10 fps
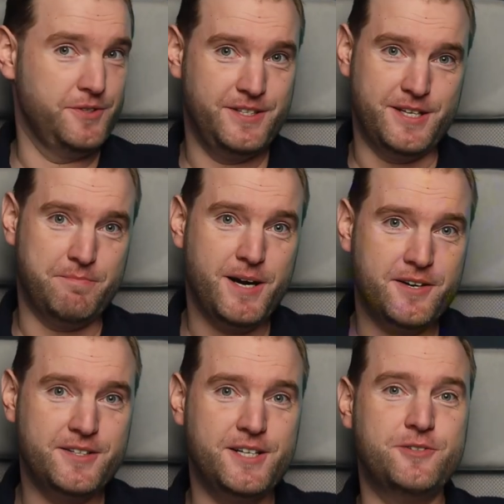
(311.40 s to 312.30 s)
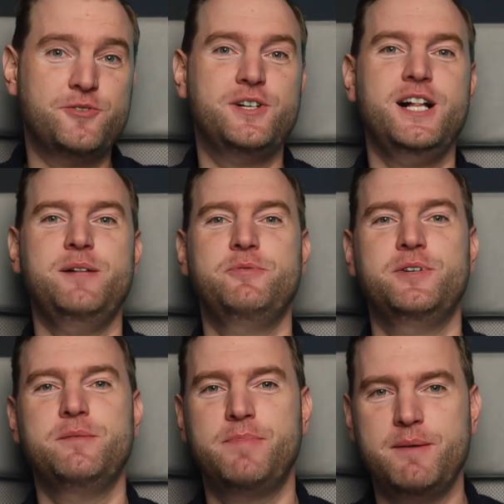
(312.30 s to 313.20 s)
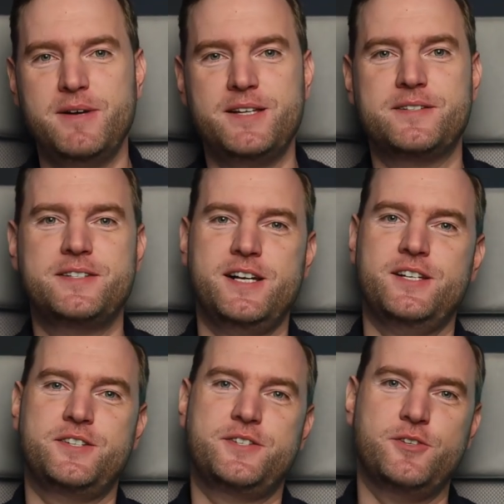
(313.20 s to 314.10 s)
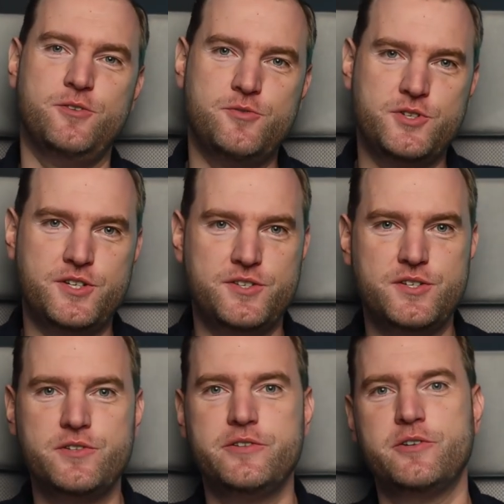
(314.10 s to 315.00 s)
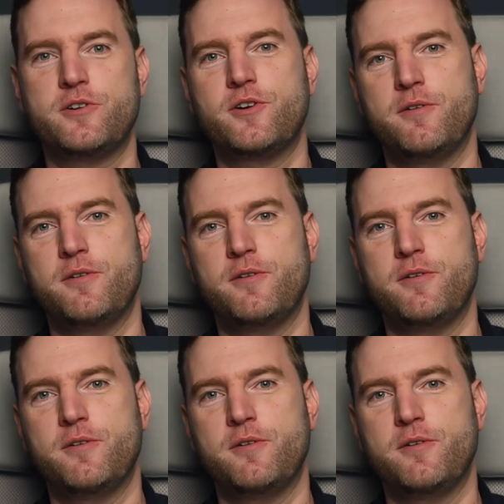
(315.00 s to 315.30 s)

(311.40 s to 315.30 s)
you need a partner to help you implement such solutions in your